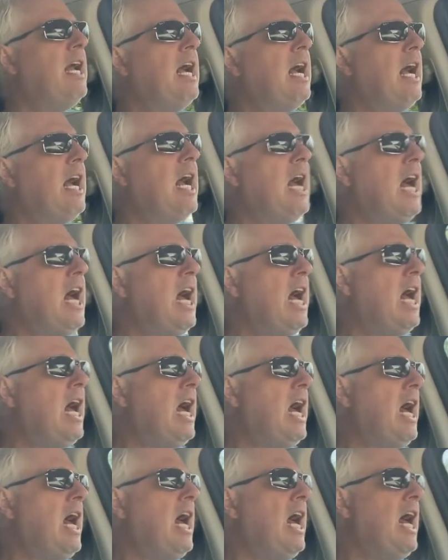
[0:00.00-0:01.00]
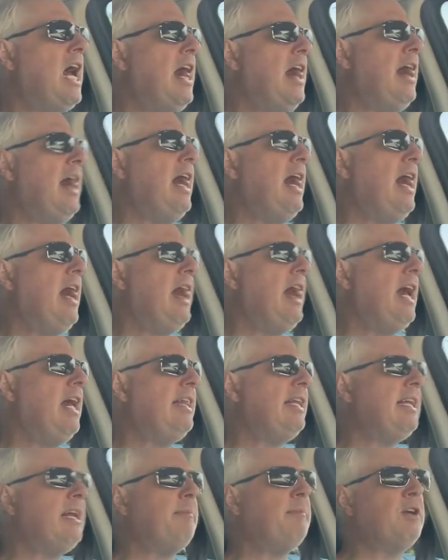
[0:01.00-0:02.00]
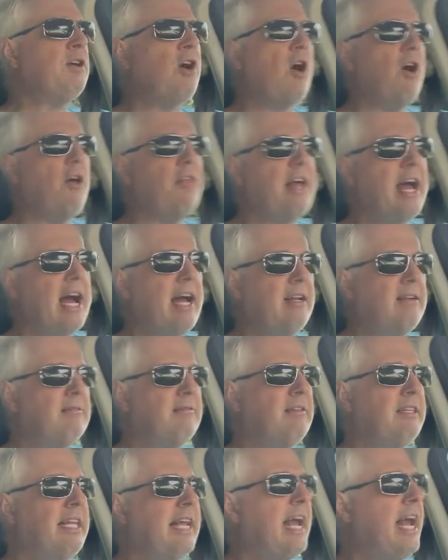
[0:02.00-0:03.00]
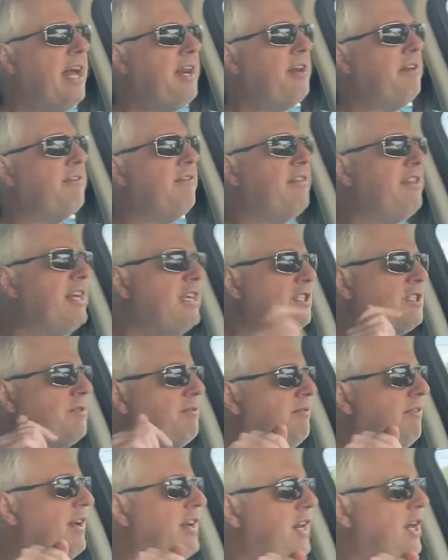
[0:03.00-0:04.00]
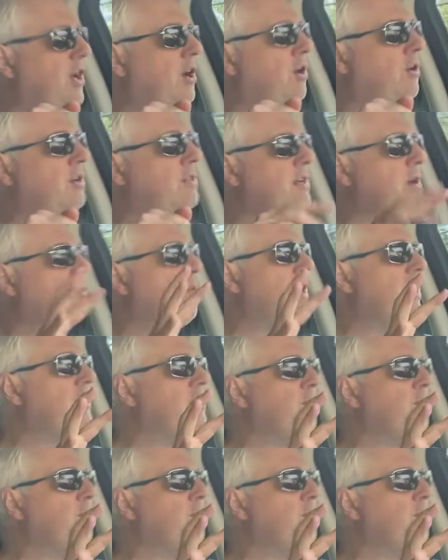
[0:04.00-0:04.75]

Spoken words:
I think I'm going to call that the end of this video because I wanted